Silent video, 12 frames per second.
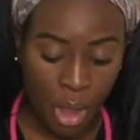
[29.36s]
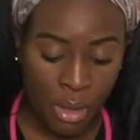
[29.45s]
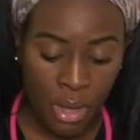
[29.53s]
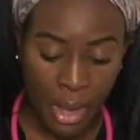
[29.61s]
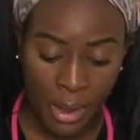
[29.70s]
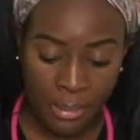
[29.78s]

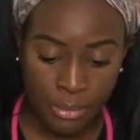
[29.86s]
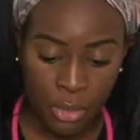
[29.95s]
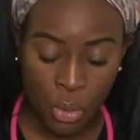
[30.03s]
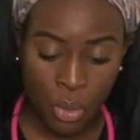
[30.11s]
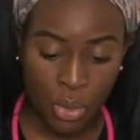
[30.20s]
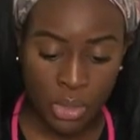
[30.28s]
yeah,
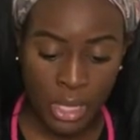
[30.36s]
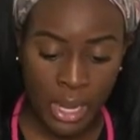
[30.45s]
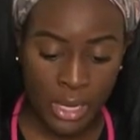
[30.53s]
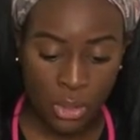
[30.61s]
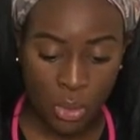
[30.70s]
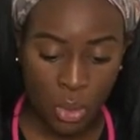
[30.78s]
Google
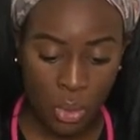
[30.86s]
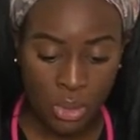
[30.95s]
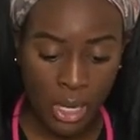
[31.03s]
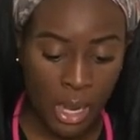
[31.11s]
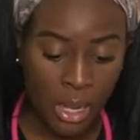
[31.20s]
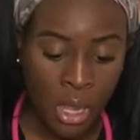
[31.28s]
Slides, Google
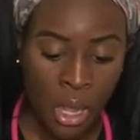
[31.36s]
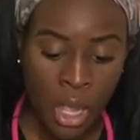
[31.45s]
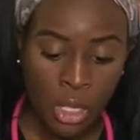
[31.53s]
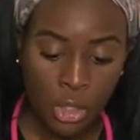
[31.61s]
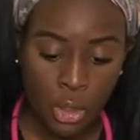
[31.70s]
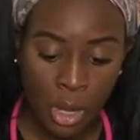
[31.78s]
Doc.
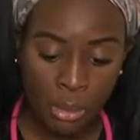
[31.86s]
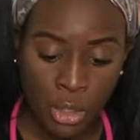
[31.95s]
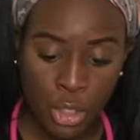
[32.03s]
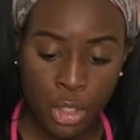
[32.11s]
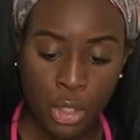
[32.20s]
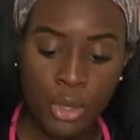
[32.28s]
So I'm going
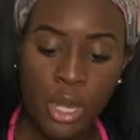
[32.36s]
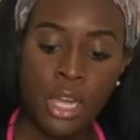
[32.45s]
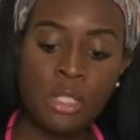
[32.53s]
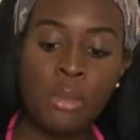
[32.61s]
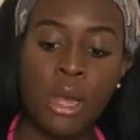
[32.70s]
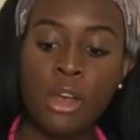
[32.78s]
to show you
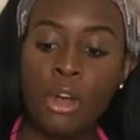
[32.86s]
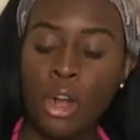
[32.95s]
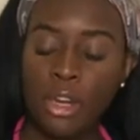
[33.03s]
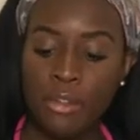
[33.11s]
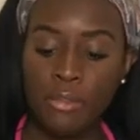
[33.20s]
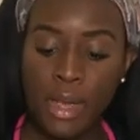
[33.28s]
guys my
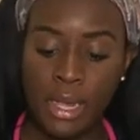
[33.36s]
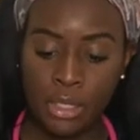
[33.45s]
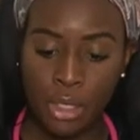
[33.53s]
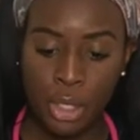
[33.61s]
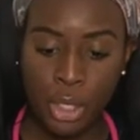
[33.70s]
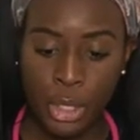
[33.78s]

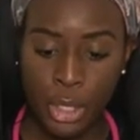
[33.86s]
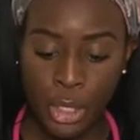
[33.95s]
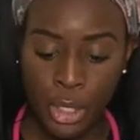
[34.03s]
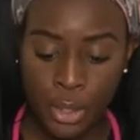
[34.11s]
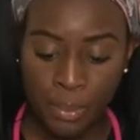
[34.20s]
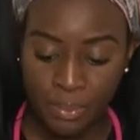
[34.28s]

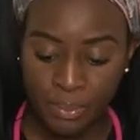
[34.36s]
cardiovascular